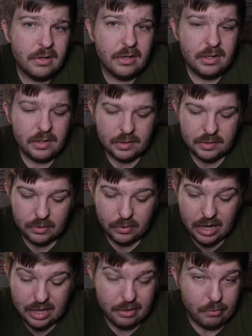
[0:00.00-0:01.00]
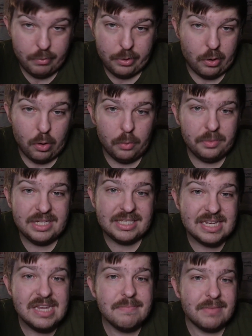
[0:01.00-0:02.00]
So, and they were the only
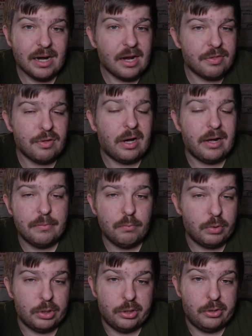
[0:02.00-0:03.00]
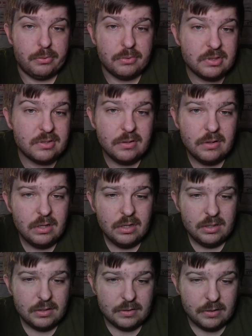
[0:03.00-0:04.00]
team that I thought would lose.
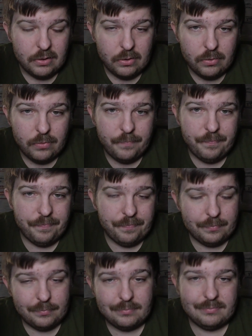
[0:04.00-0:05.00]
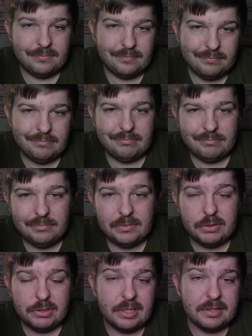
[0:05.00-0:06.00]
So, there's
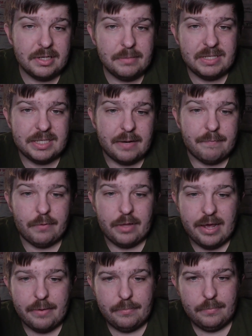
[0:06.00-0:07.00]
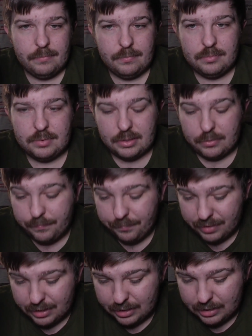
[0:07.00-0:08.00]
something to be said for that. So,
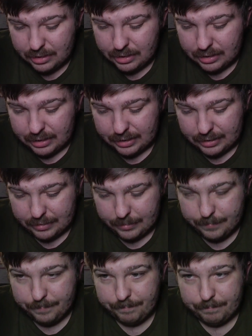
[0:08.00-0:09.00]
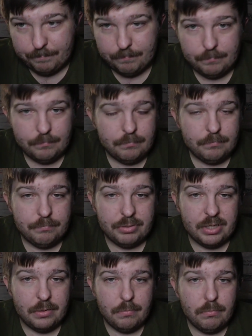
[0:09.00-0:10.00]
um,
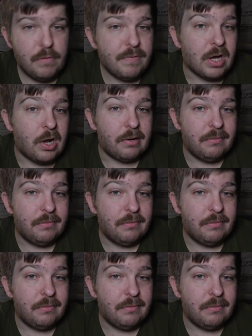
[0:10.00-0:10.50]
but moving on.